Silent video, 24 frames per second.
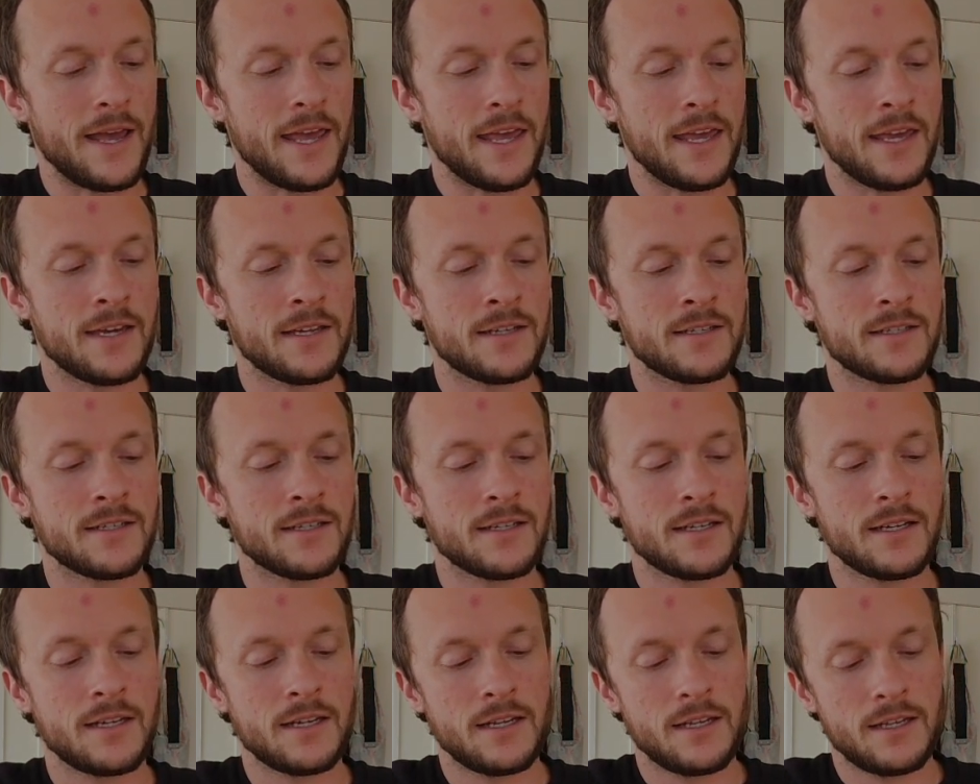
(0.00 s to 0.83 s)
hand,
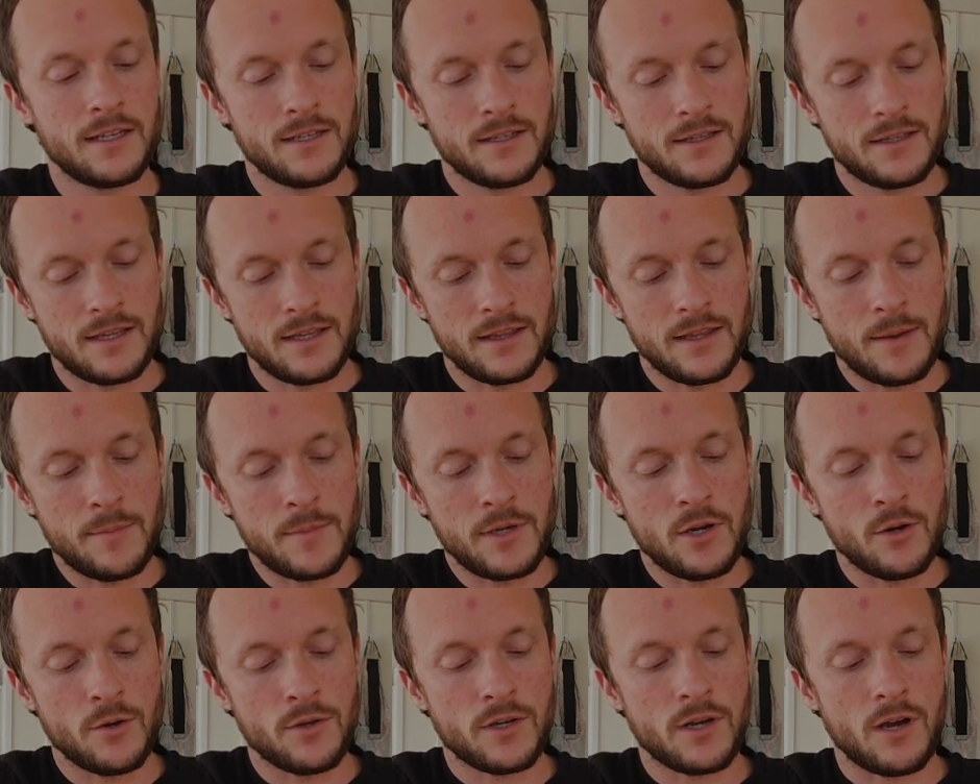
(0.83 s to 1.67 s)
then let me
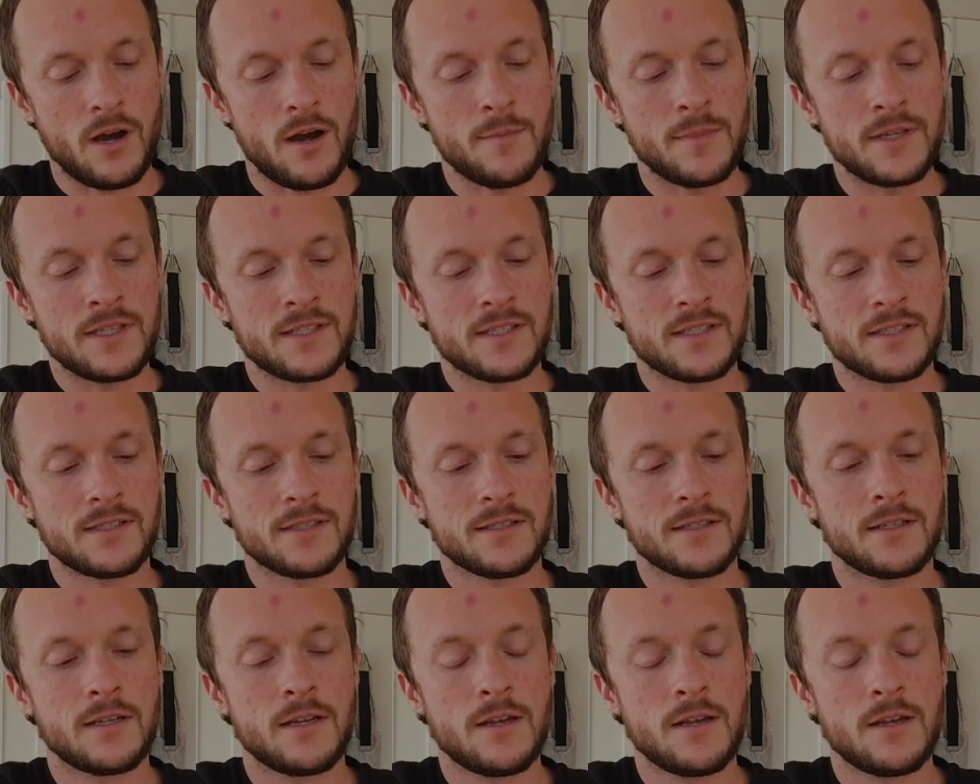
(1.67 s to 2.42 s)
know in the comments.